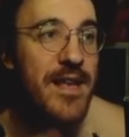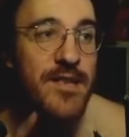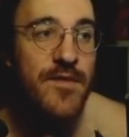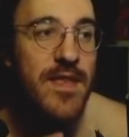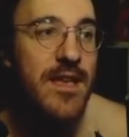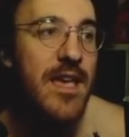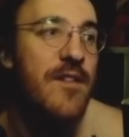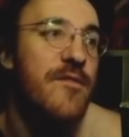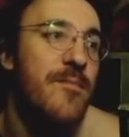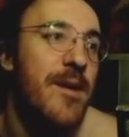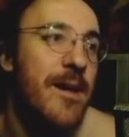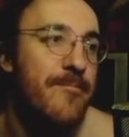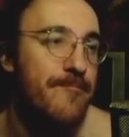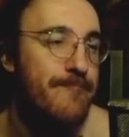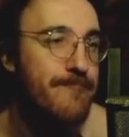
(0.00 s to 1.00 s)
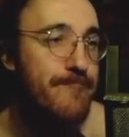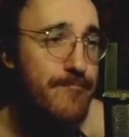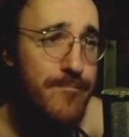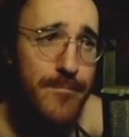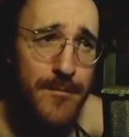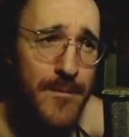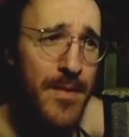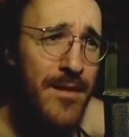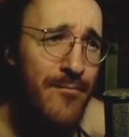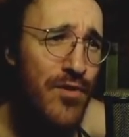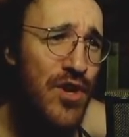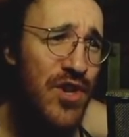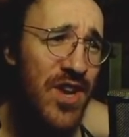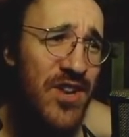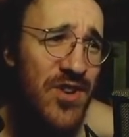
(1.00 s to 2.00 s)
thanks for the gift, man.
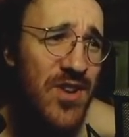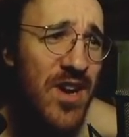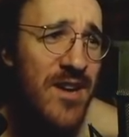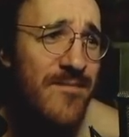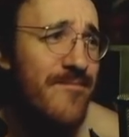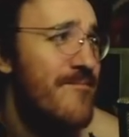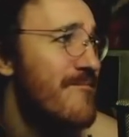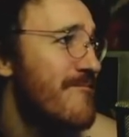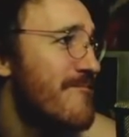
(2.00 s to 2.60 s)
Appreciate you, dog.